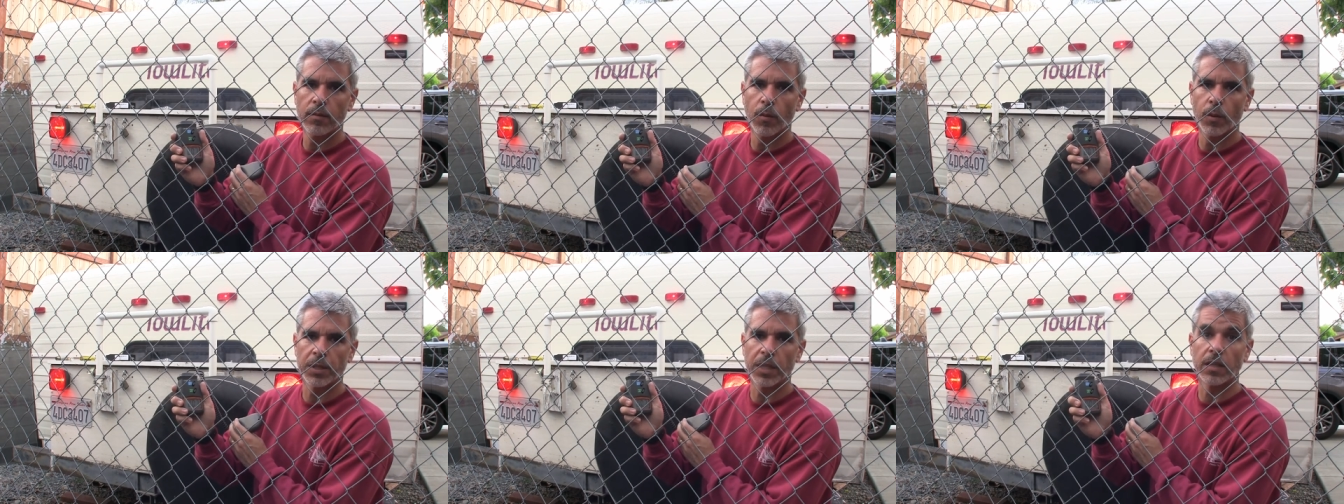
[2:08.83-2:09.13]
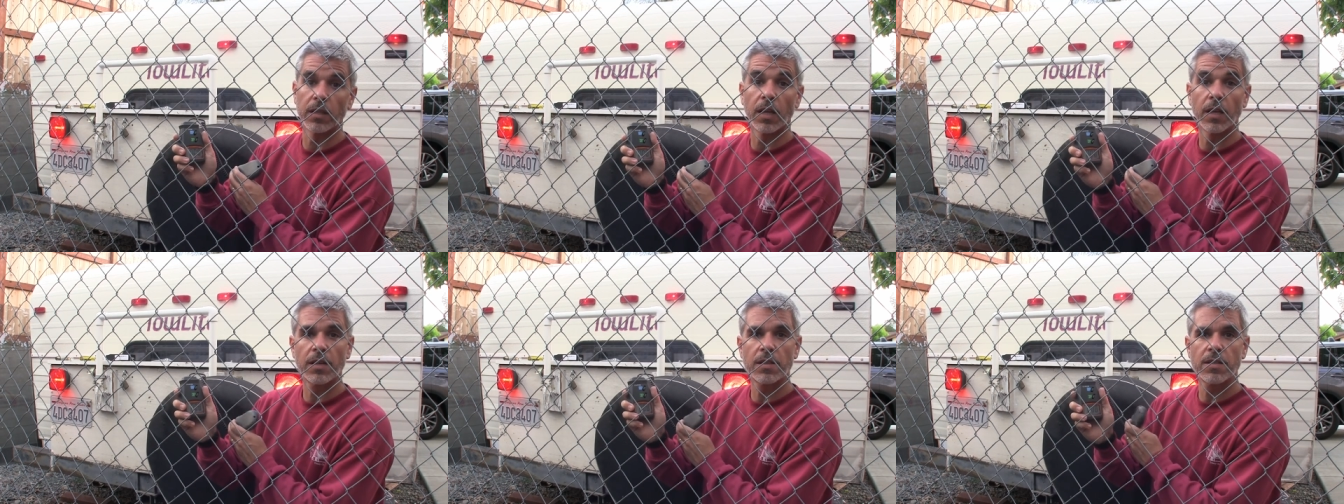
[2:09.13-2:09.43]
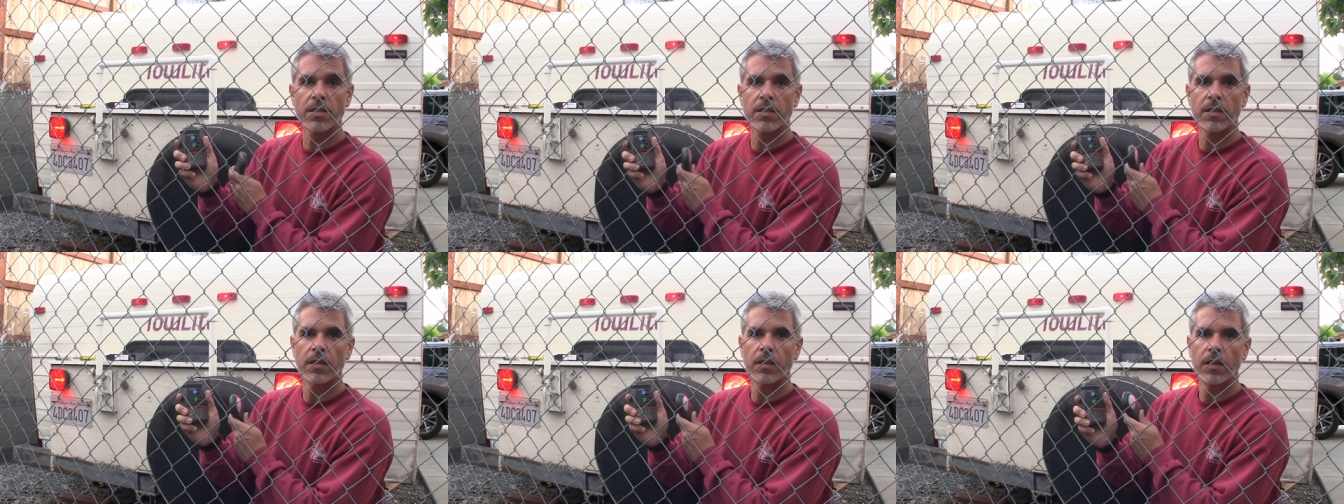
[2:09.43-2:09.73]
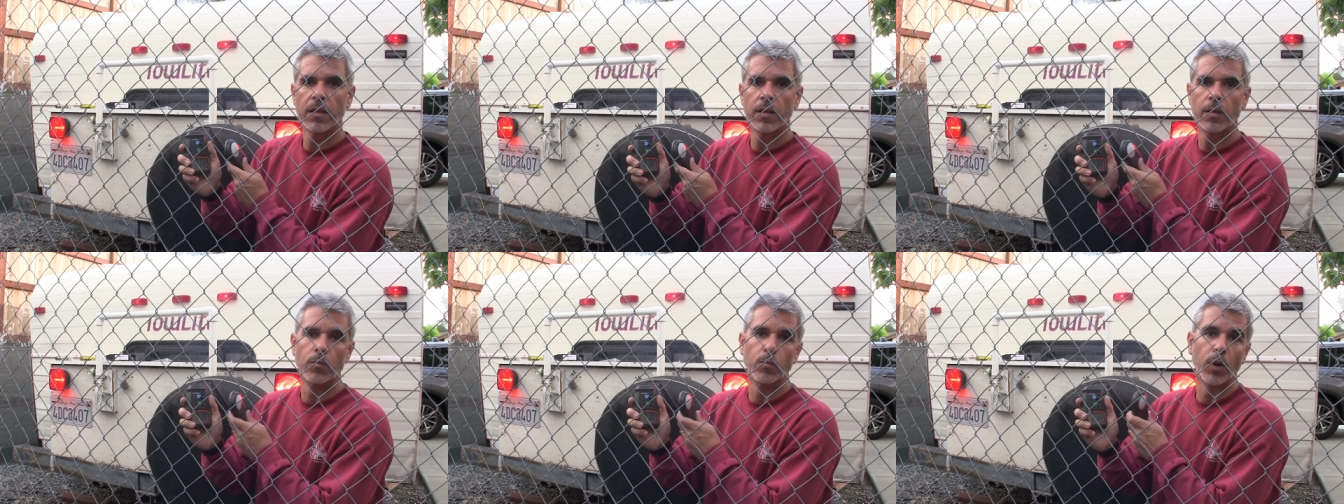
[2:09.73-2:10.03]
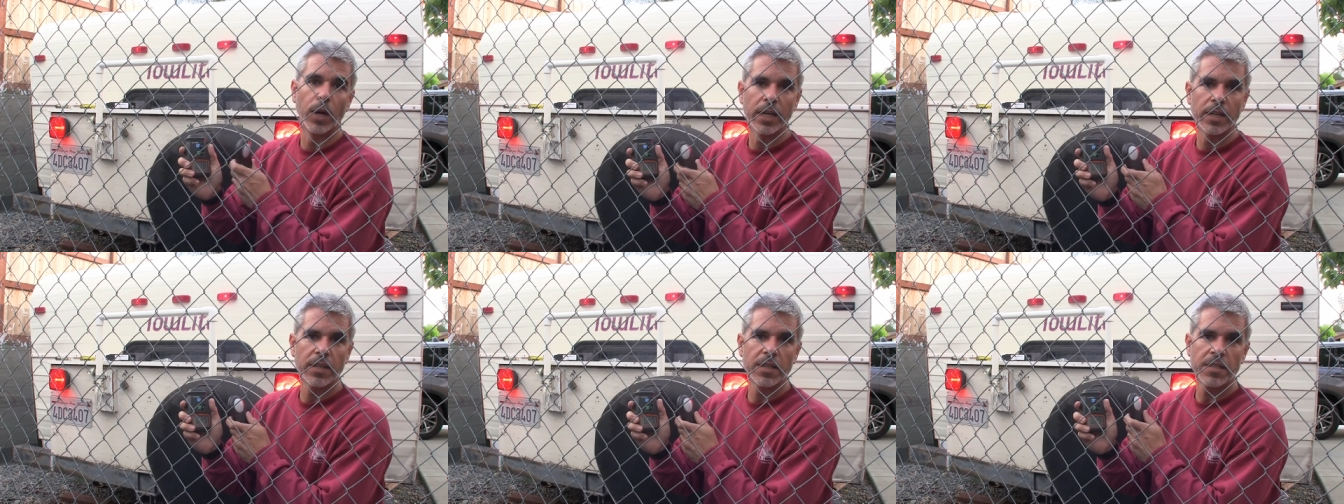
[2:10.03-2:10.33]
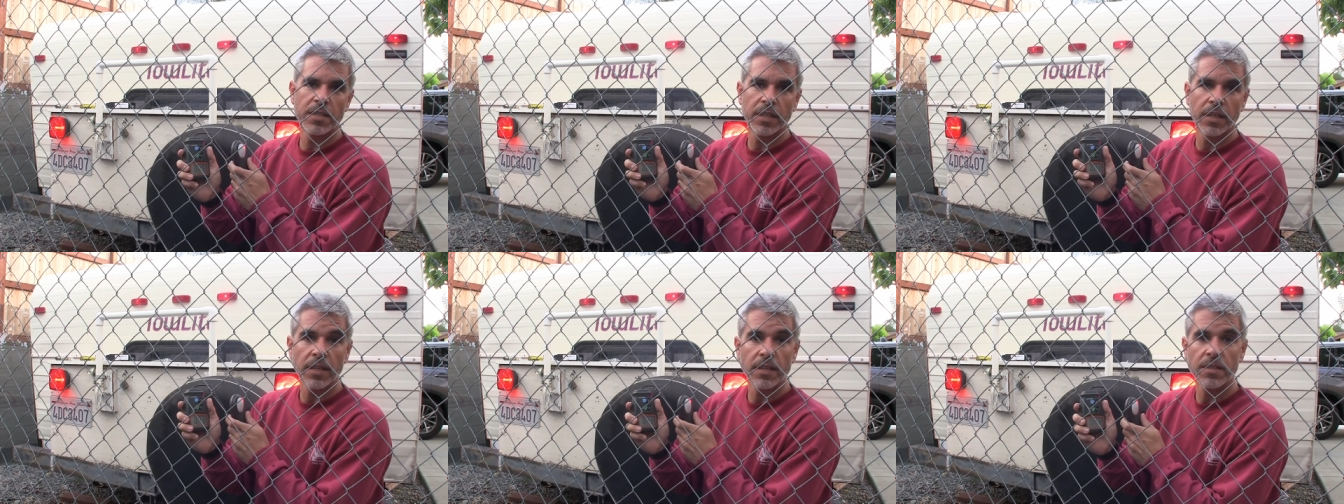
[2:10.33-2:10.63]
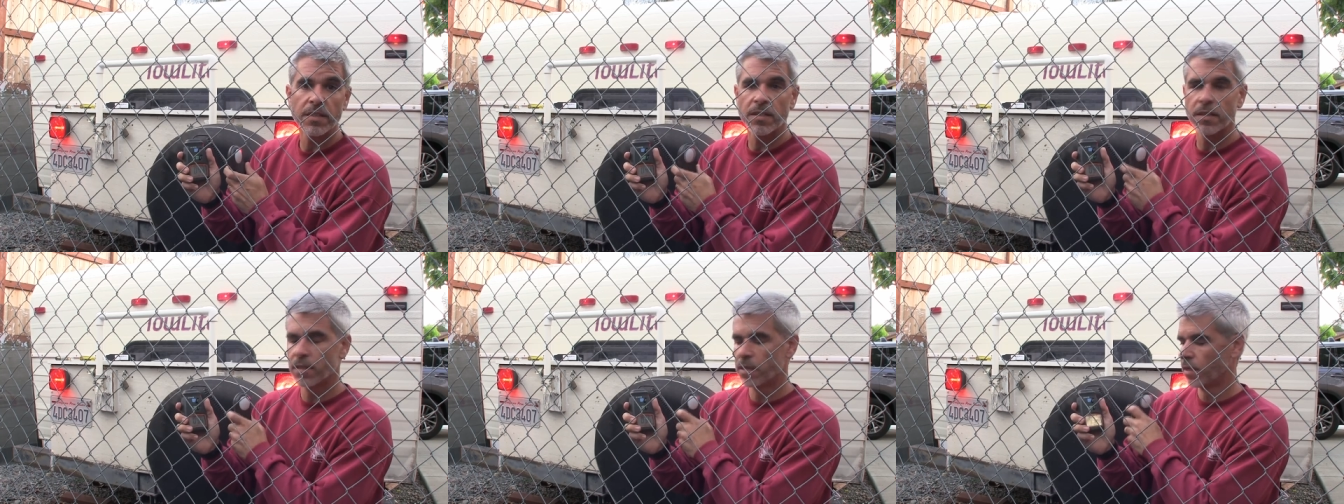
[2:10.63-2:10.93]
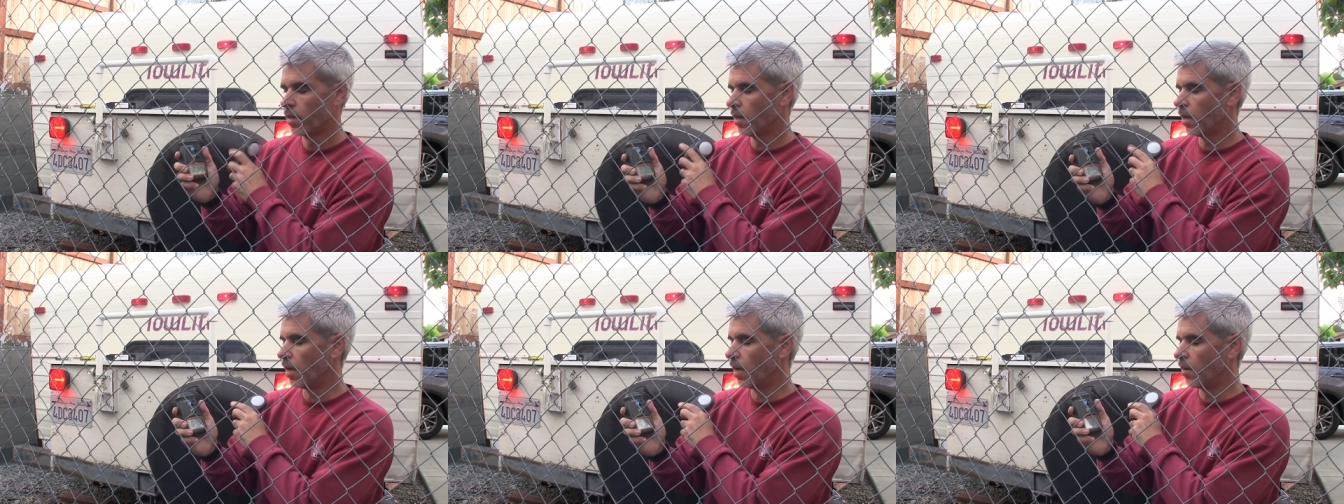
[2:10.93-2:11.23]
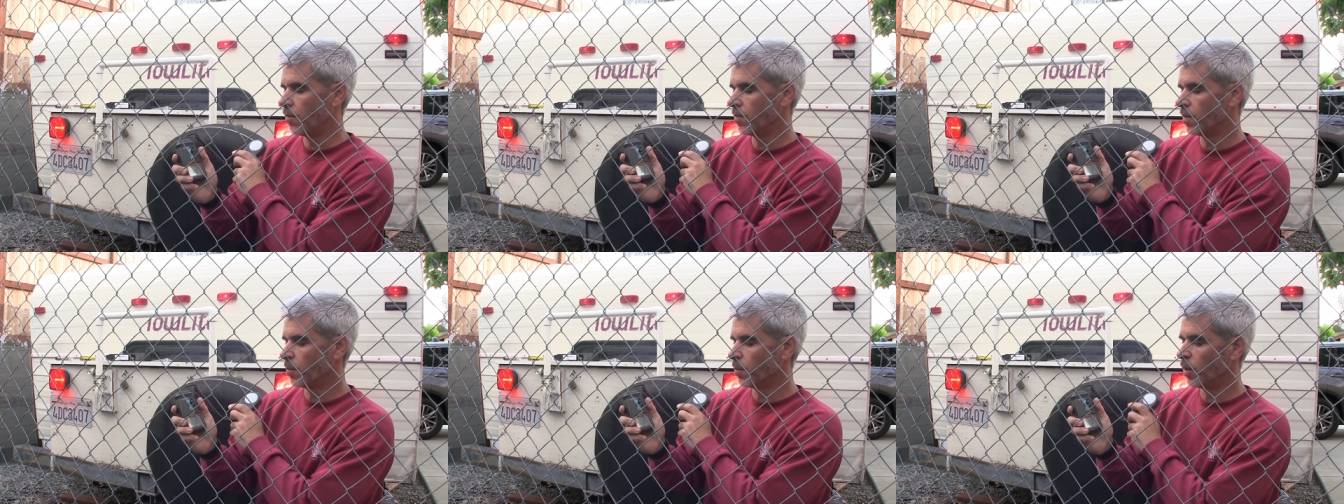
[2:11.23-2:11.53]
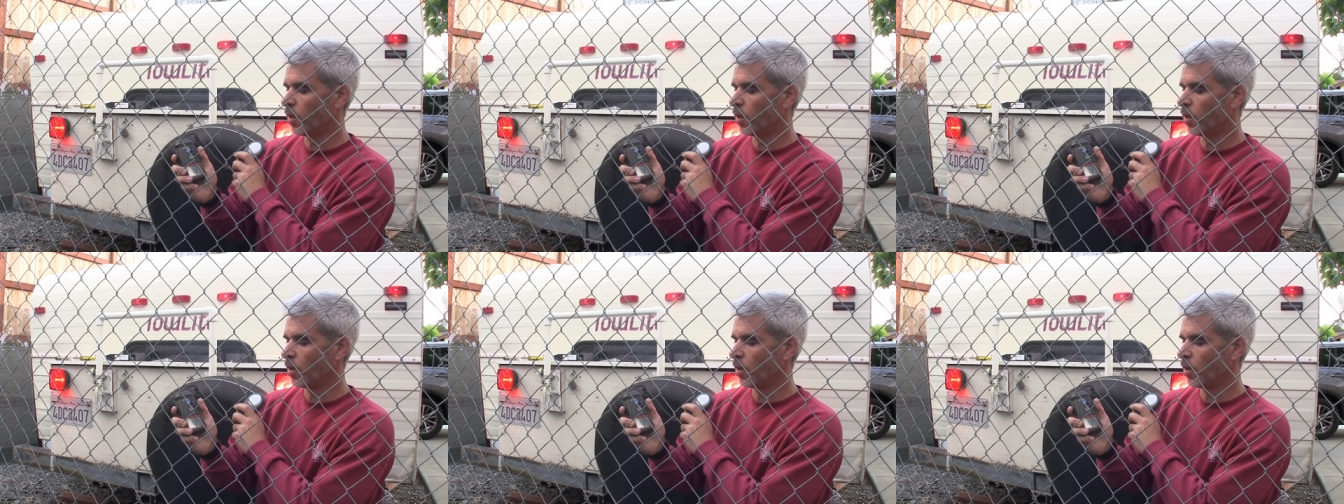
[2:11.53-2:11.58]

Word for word: what the lux brightness is of the